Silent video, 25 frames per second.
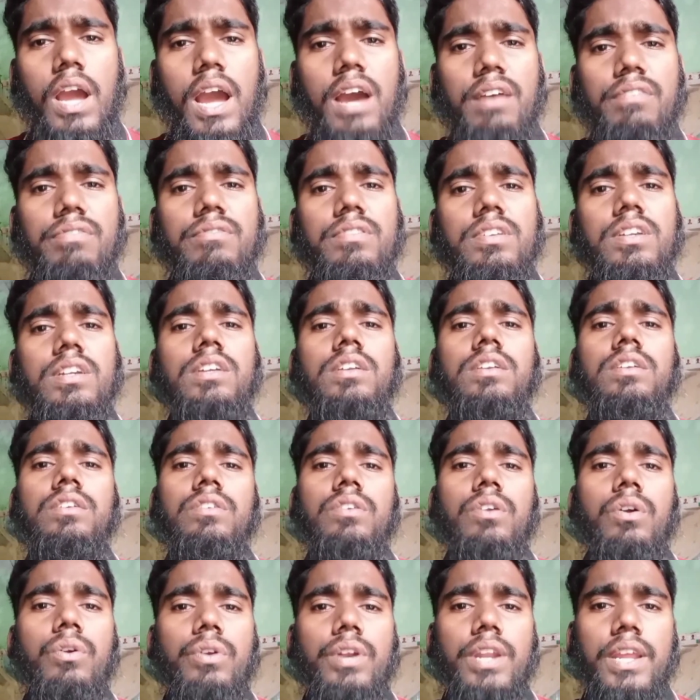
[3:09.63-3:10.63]
after
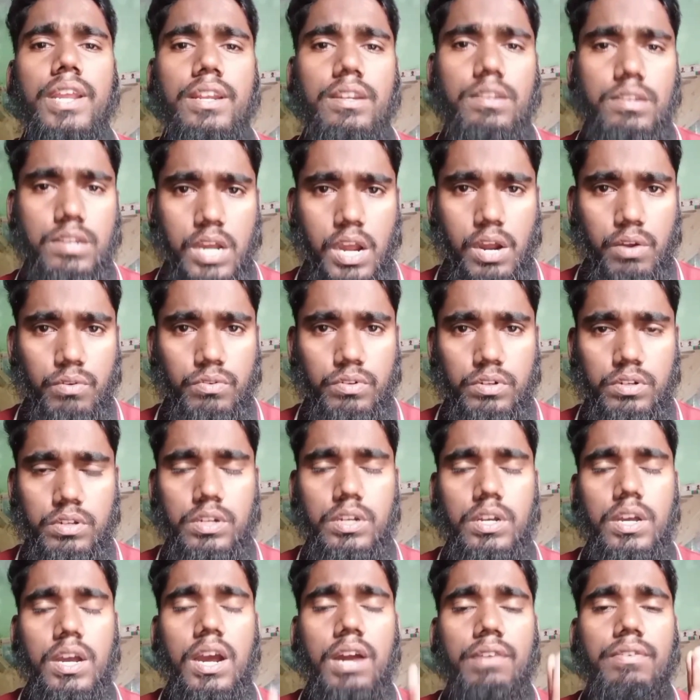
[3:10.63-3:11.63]
noting down
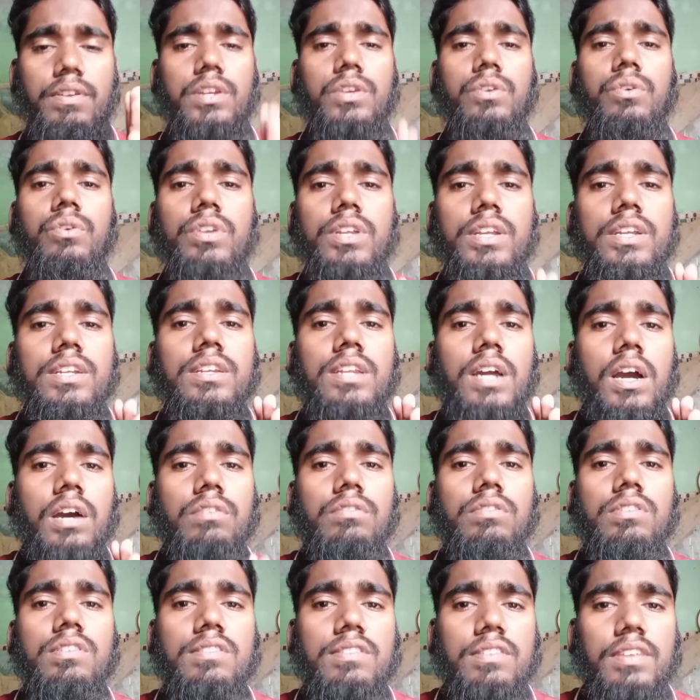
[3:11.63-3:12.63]

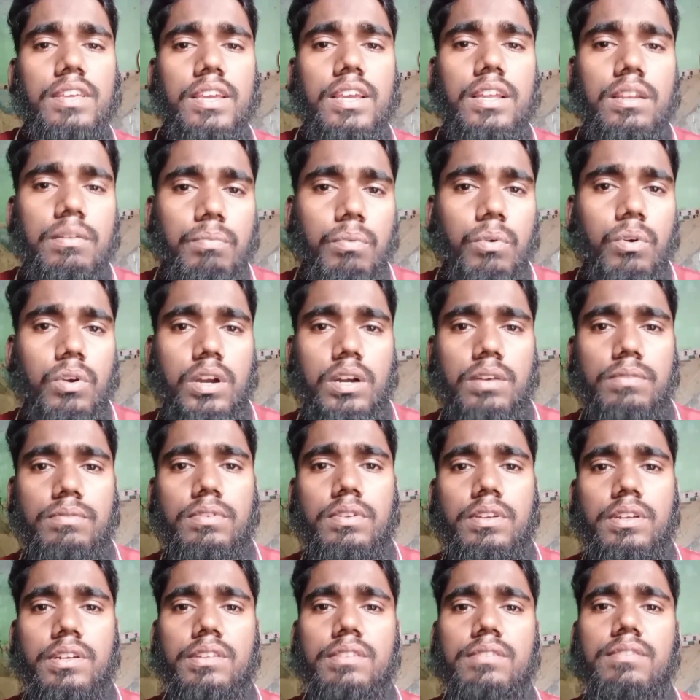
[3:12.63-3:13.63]
the single
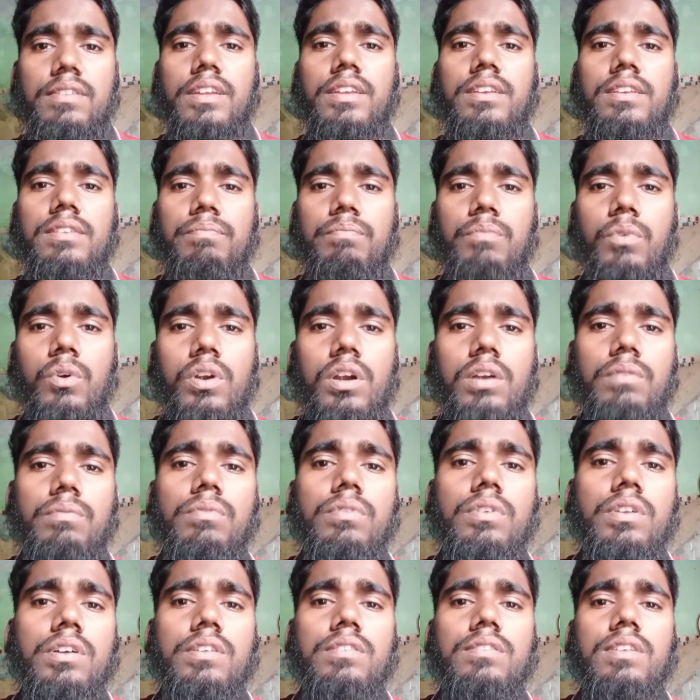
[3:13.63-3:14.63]
vocabularies, that
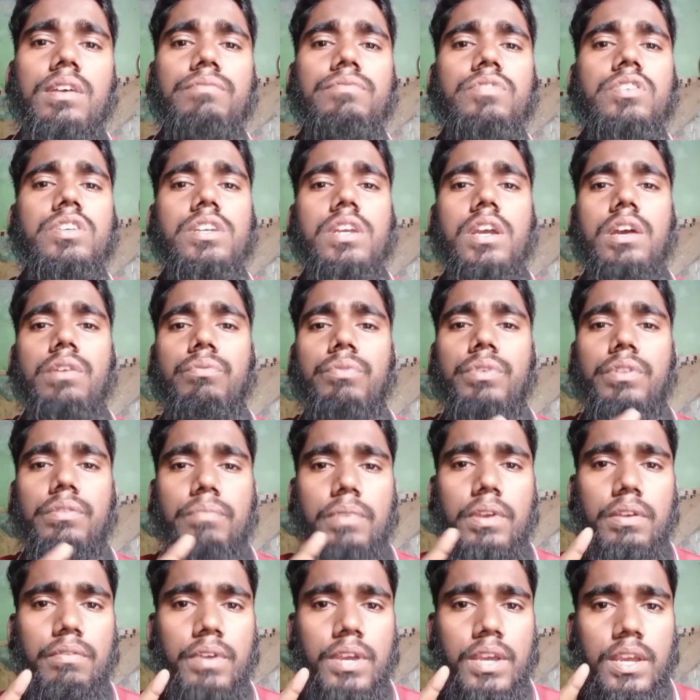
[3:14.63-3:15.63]
vocabularies I'm share with
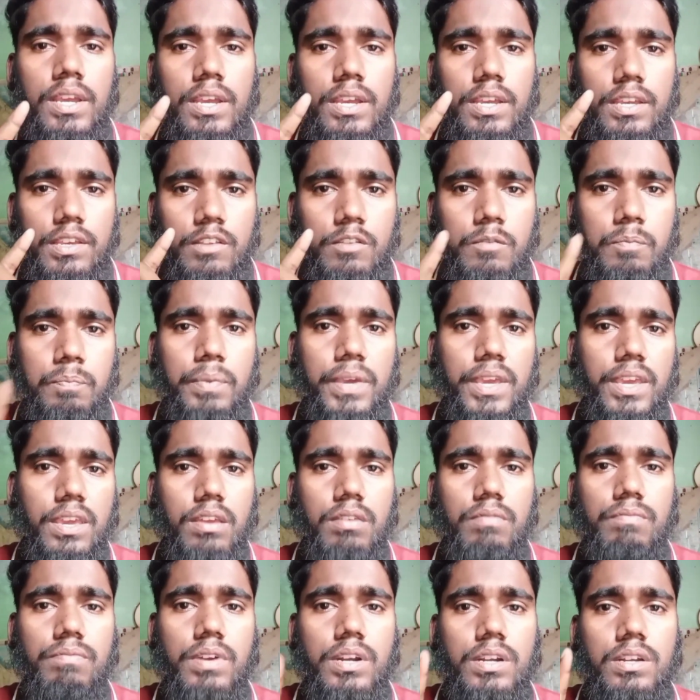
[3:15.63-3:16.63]
my
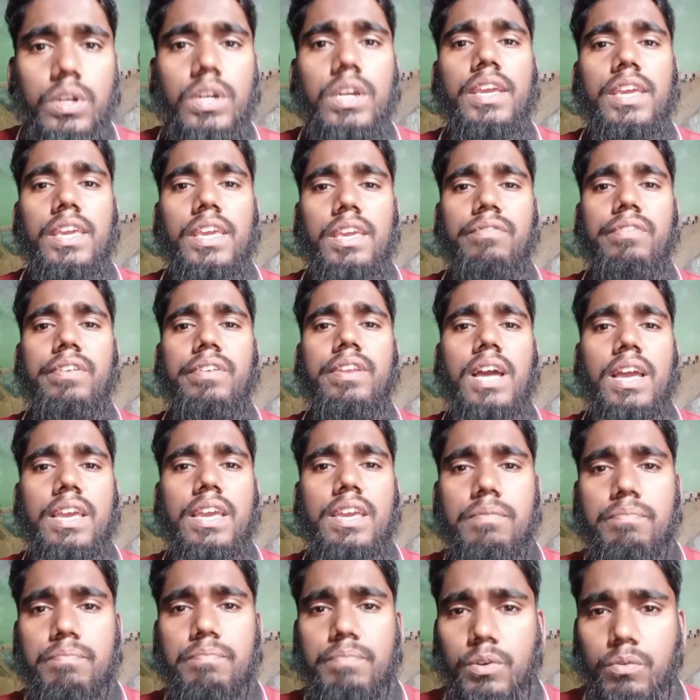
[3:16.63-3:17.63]
speaking partner. Even I
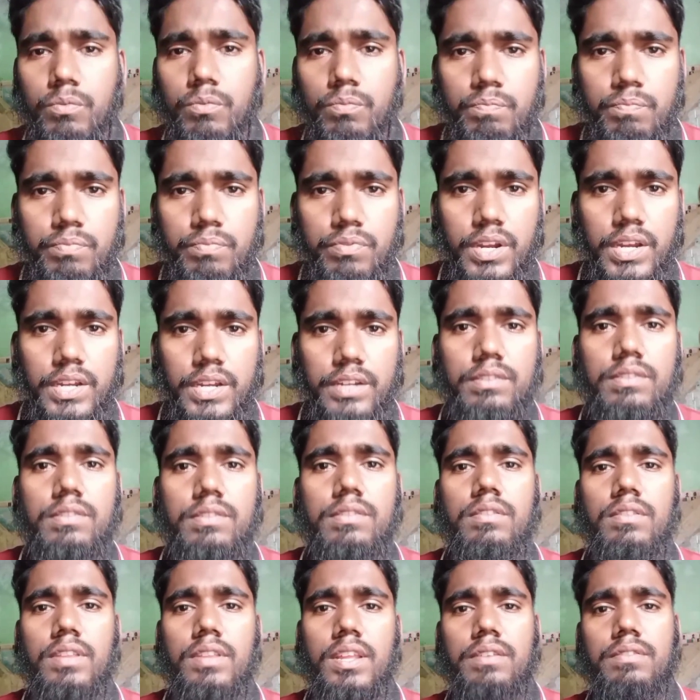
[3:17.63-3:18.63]
have few
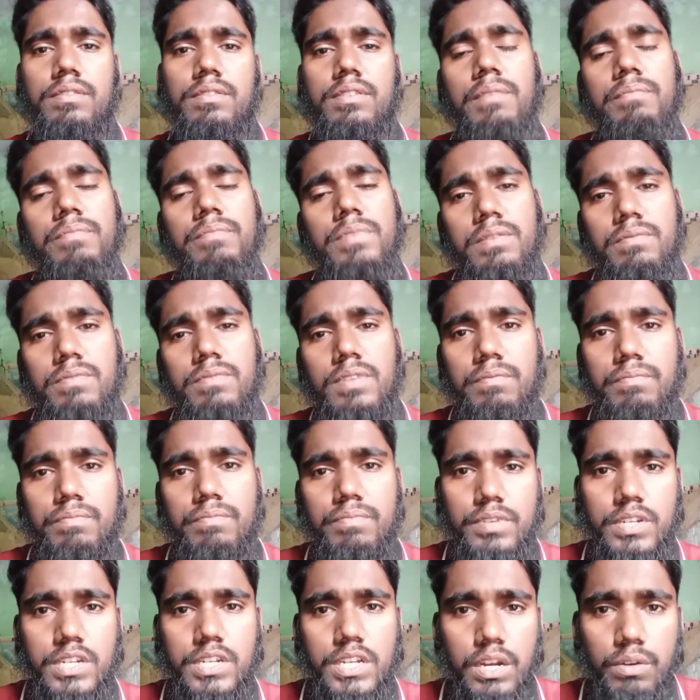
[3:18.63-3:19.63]
friends that sometimes I'm
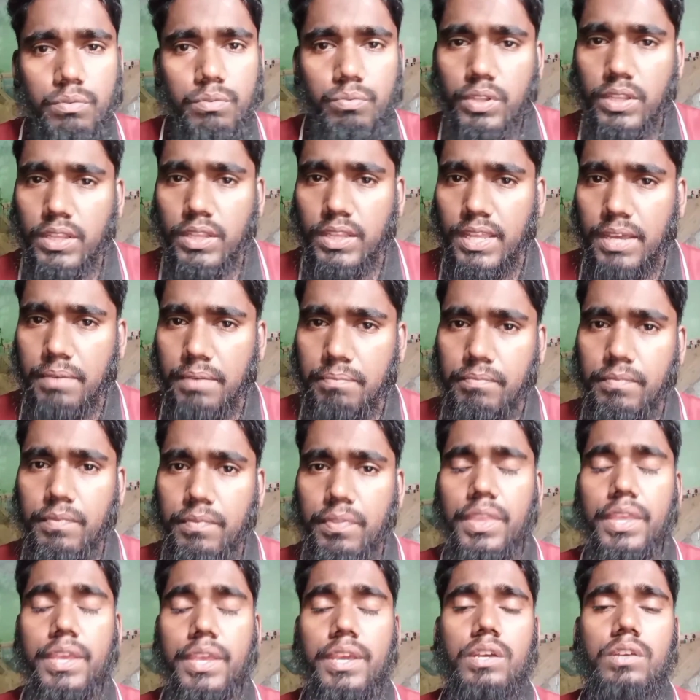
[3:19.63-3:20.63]
share with them.
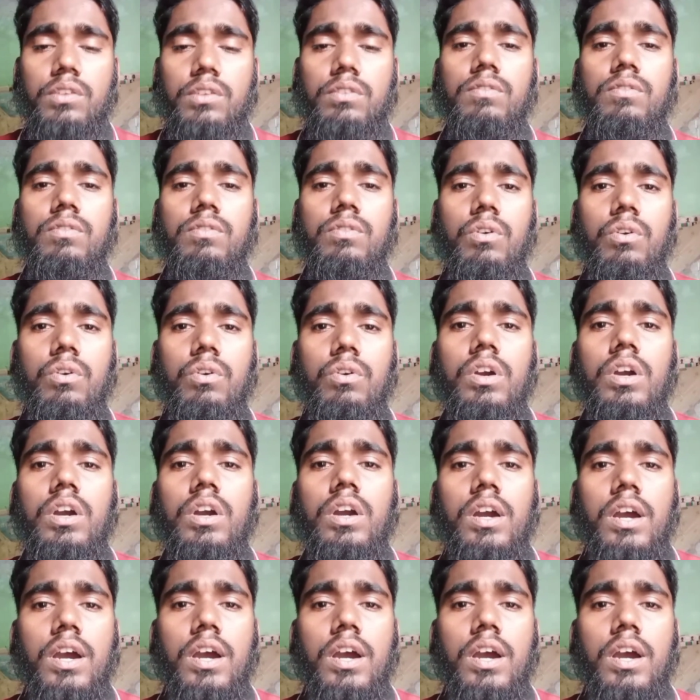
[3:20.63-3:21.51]
So